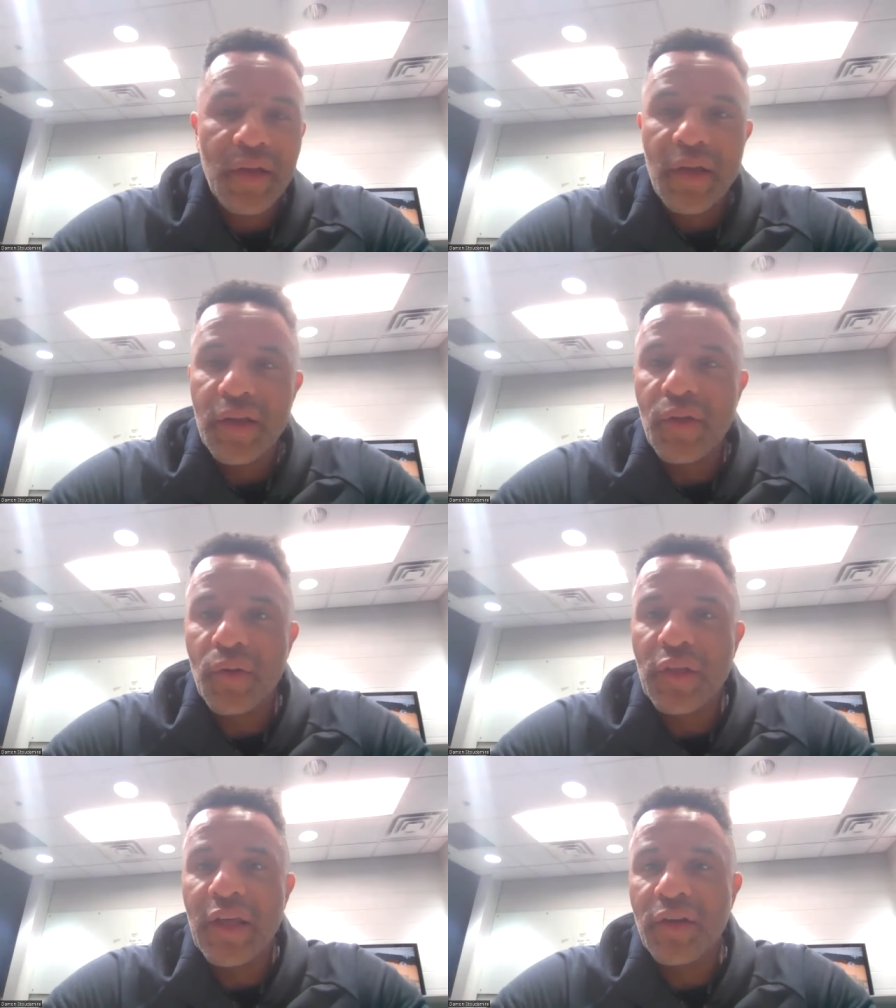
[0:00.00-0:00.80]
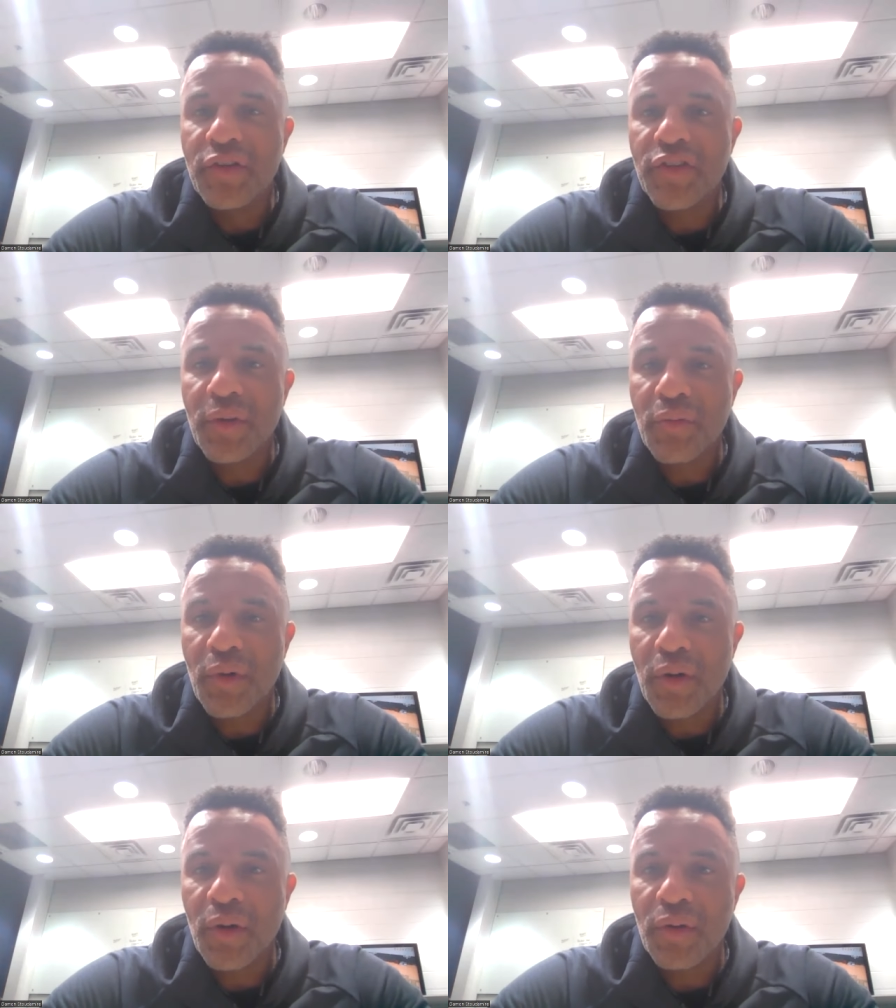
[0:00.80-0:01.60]
you know, leadership
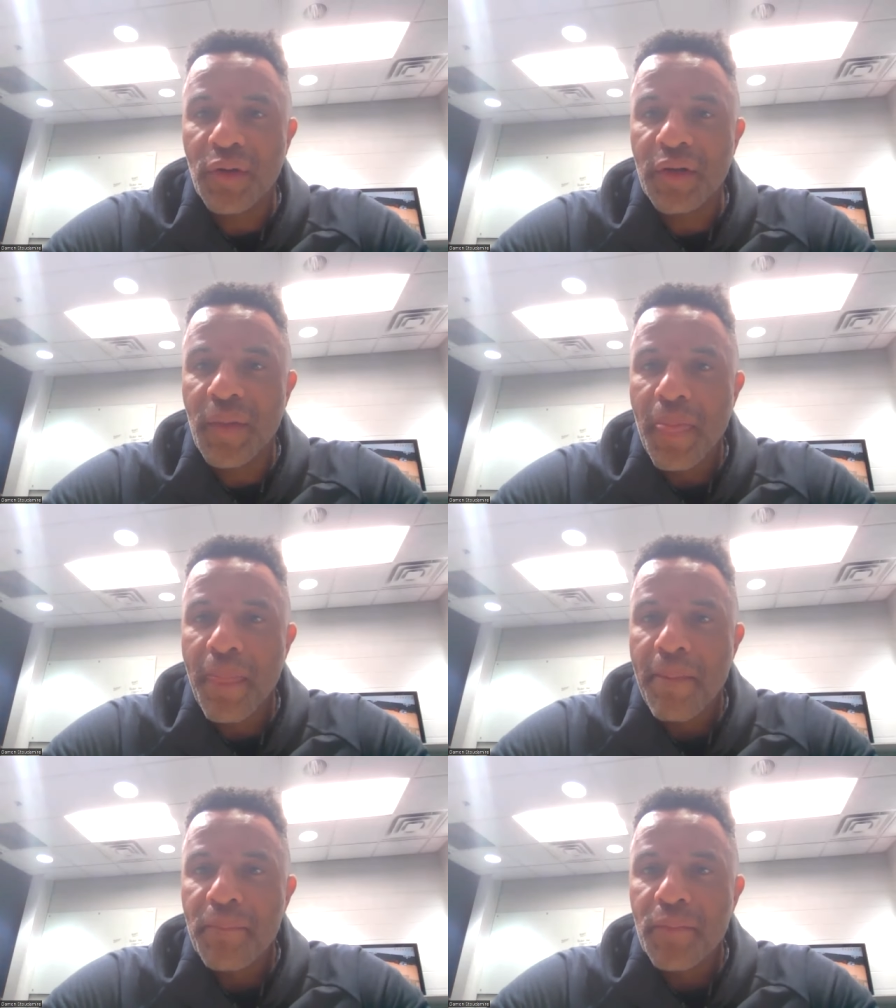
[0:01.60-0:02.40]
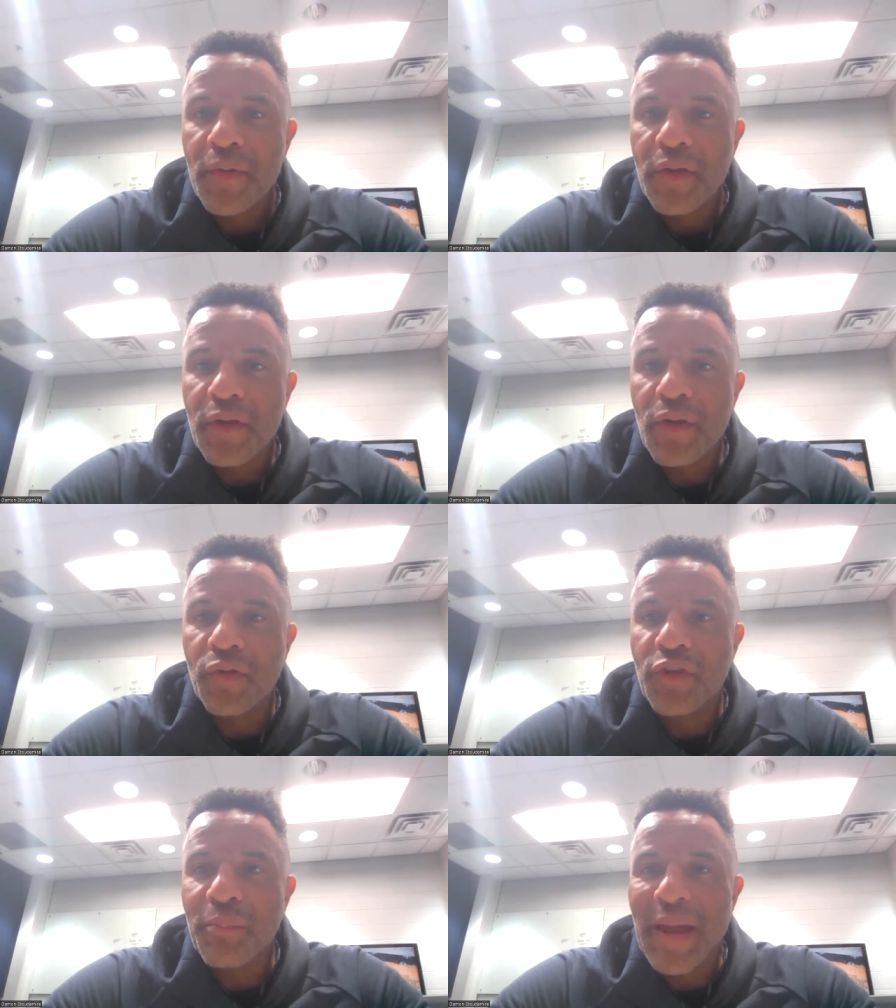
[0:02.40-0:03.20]
role and you know,
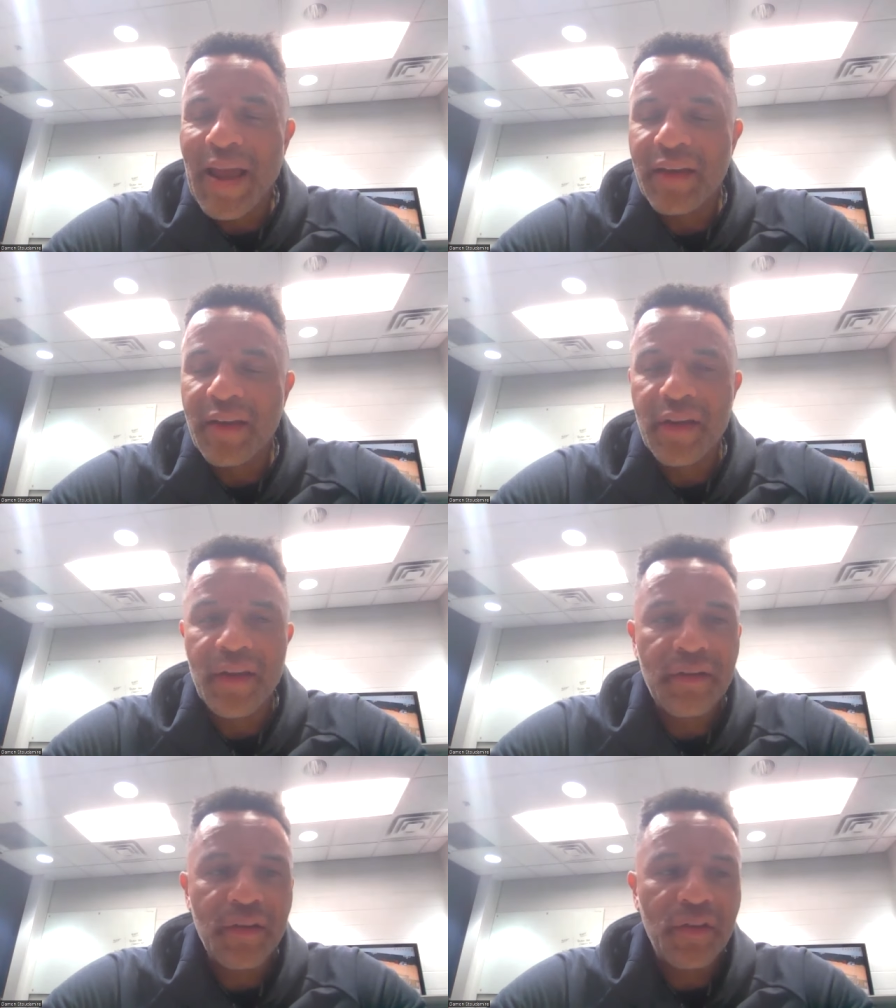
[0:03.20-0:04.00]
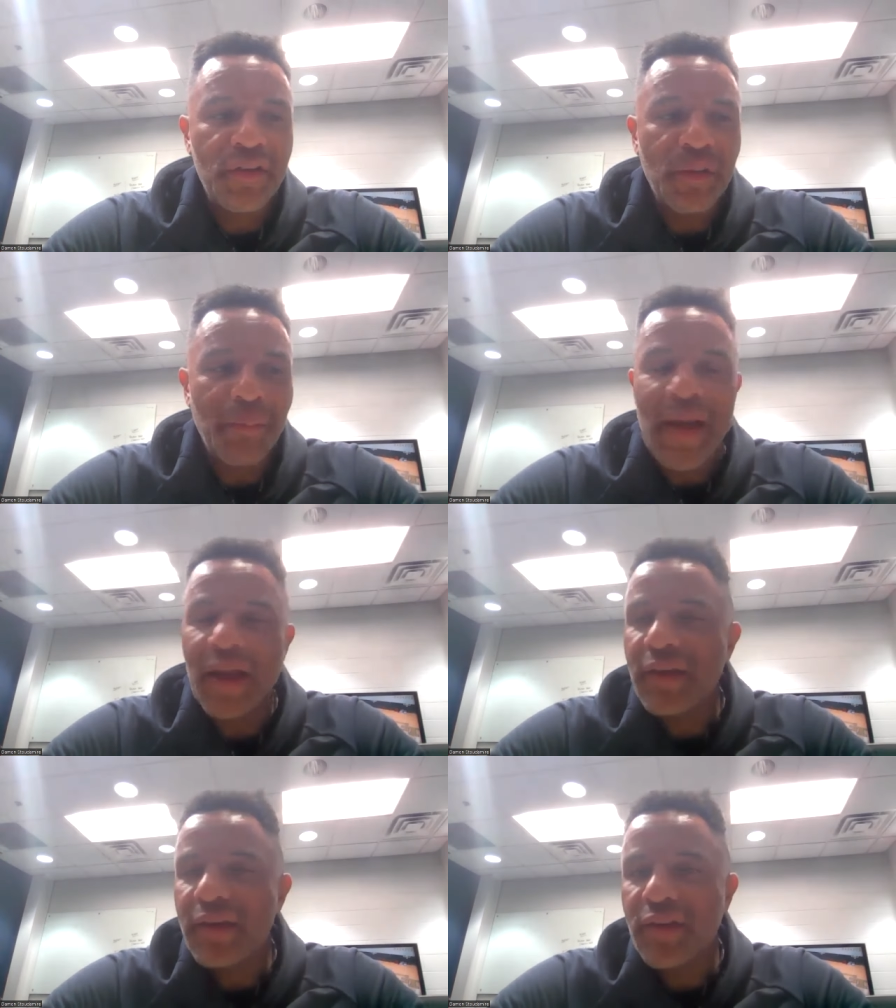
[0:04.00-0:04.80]
demanding
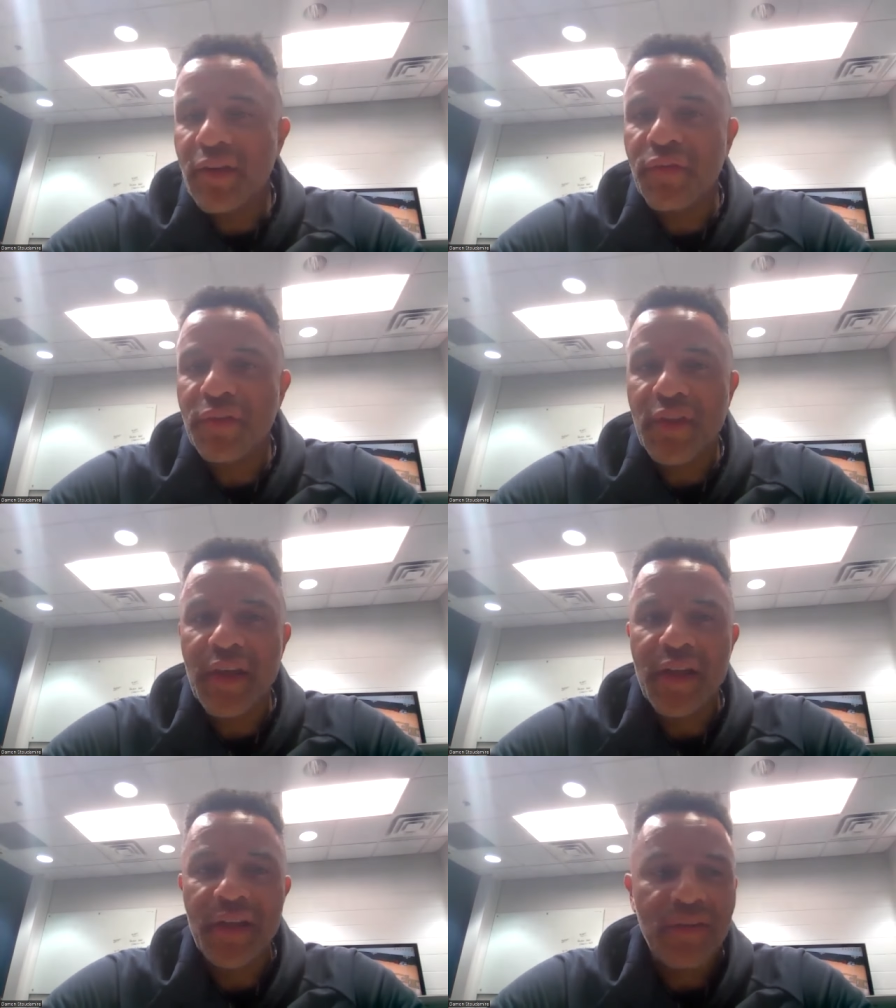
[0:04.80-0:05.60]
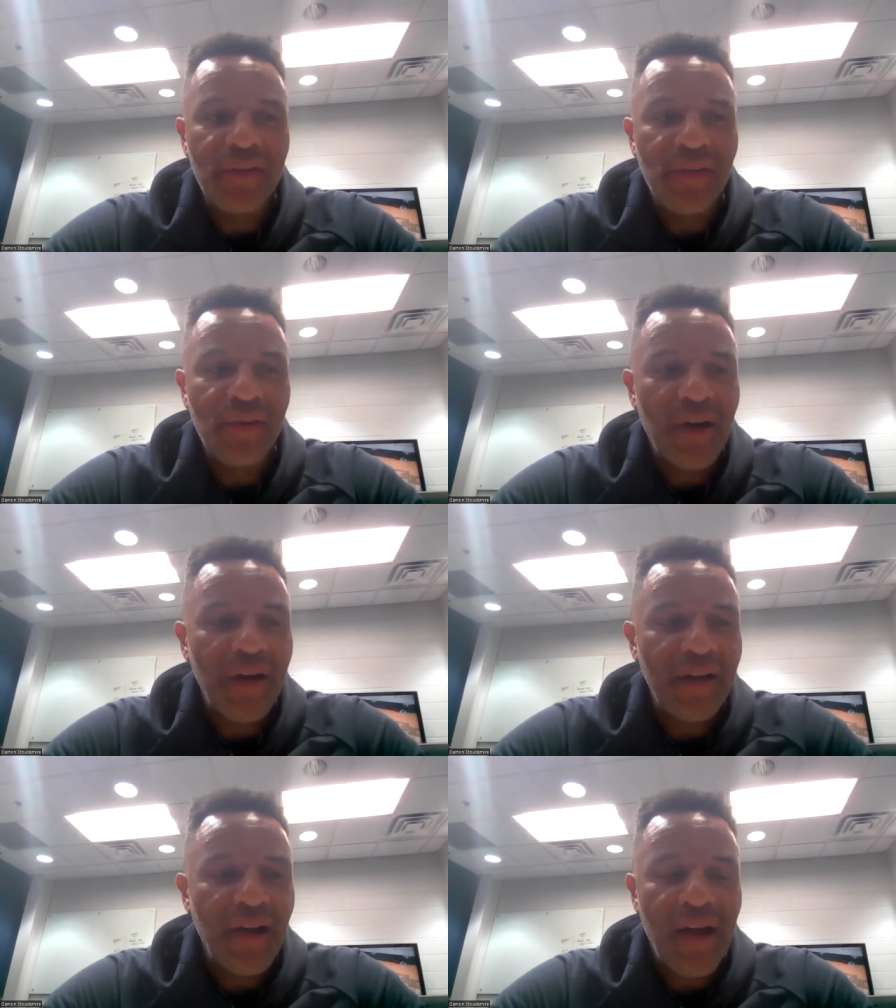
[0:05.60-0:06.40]
demanding different things. You know,
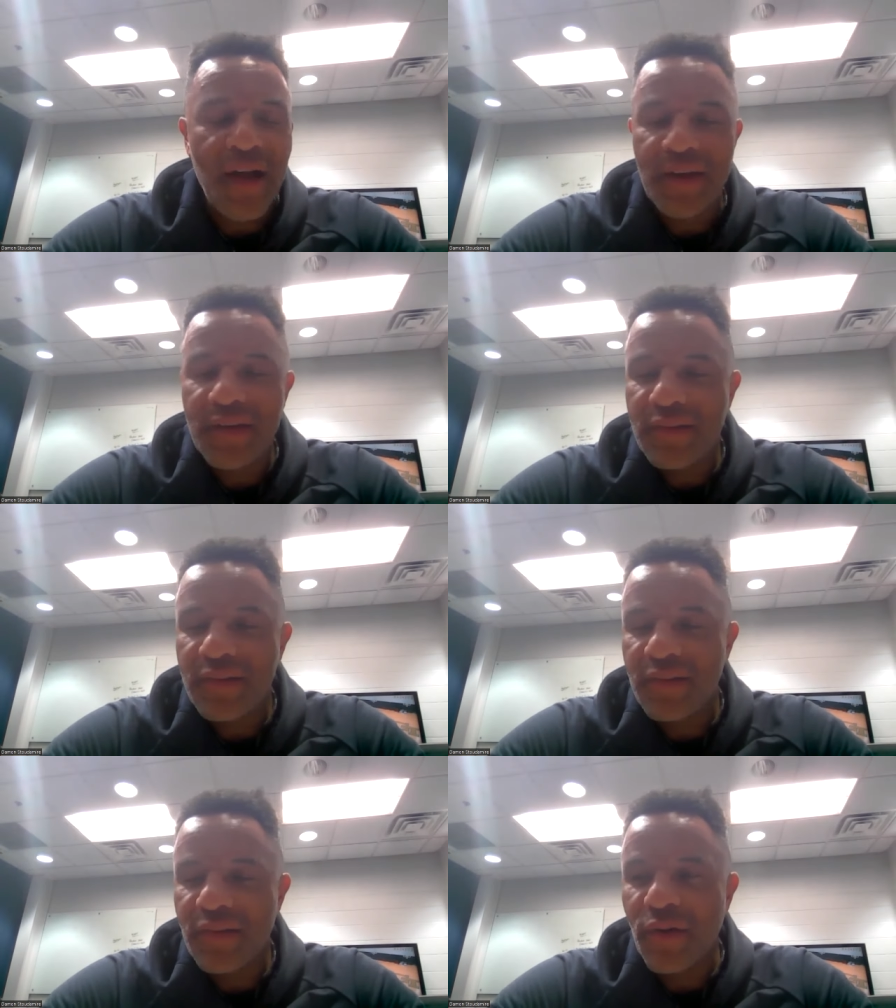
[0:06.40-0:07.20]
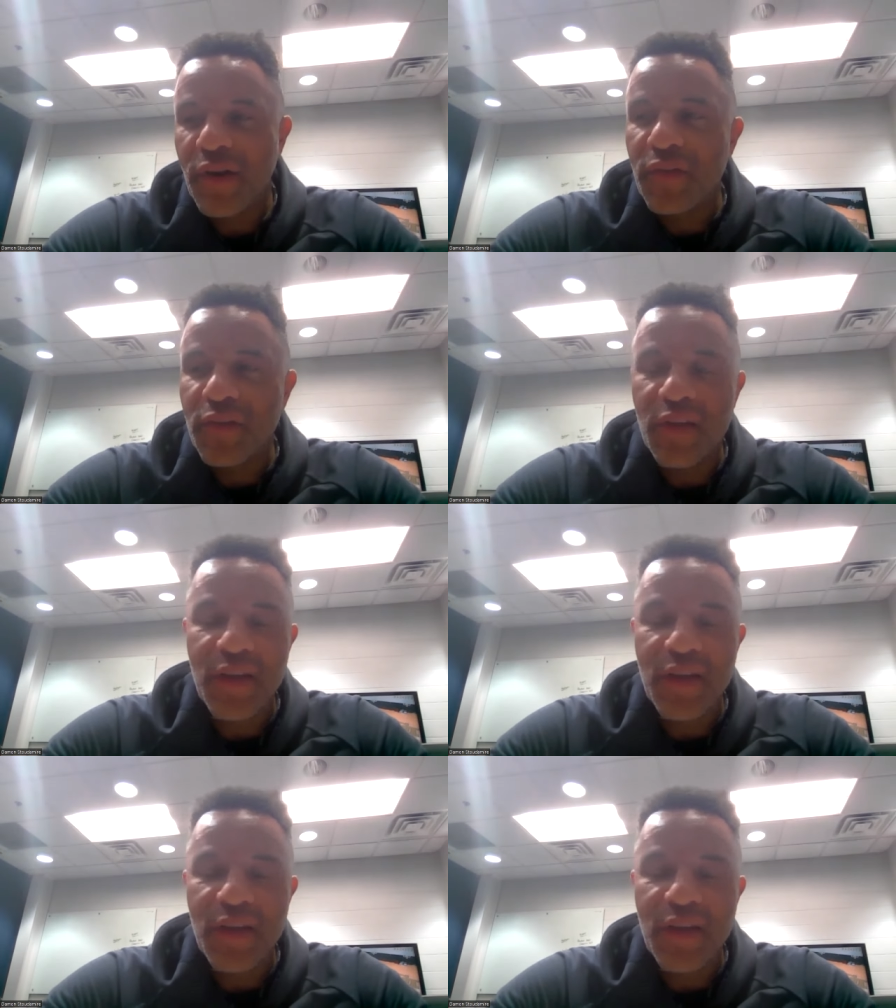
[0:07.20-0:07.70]
I I you know even look